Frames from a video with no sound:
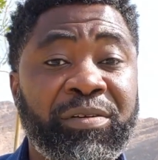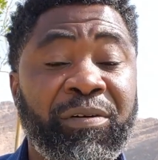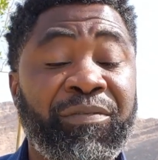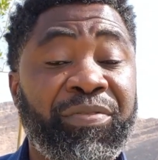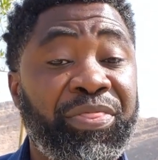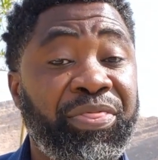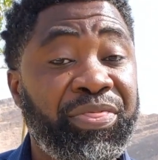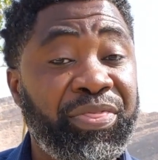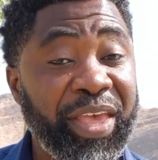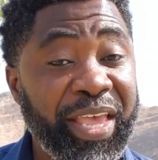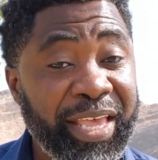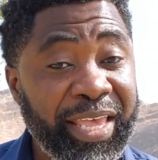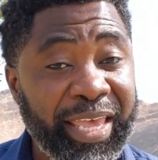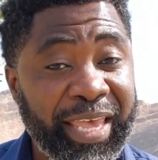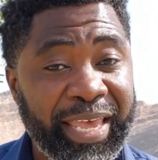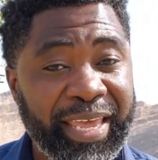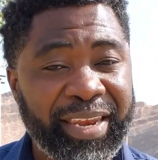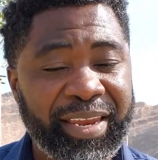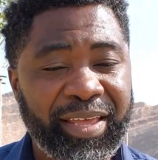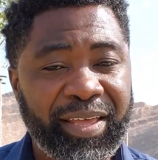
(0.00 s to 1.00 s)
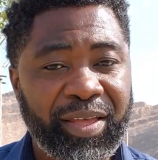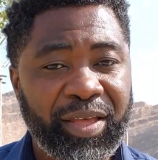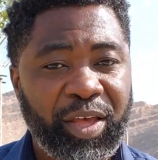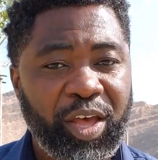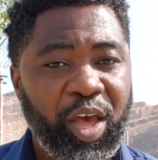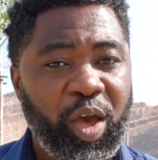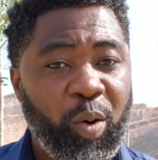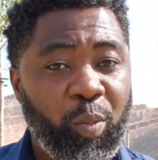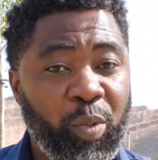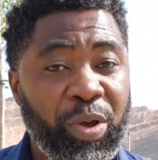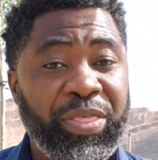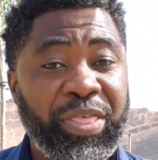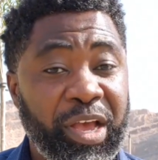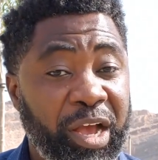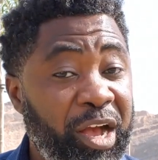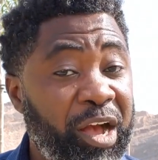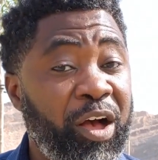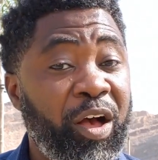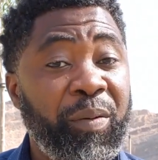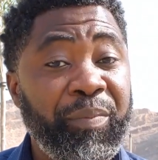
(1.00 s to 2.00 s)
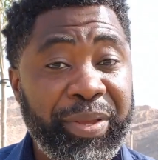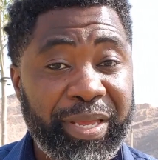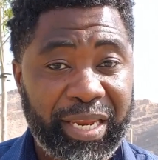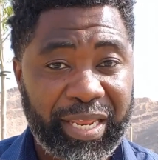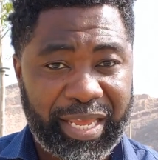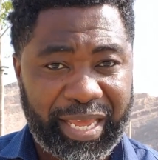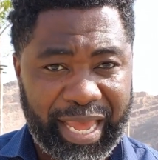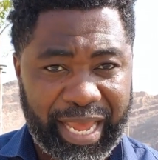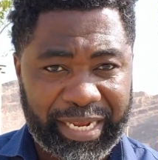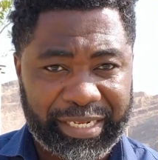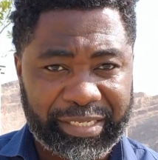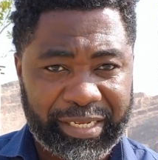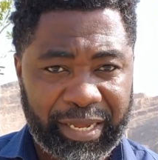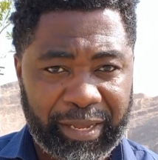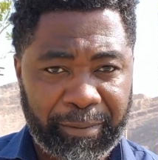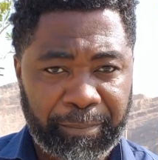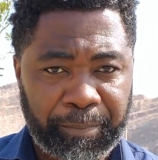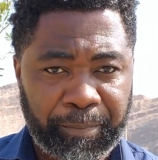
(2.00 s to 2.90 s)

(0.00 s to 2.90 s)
of thinking with the communicator.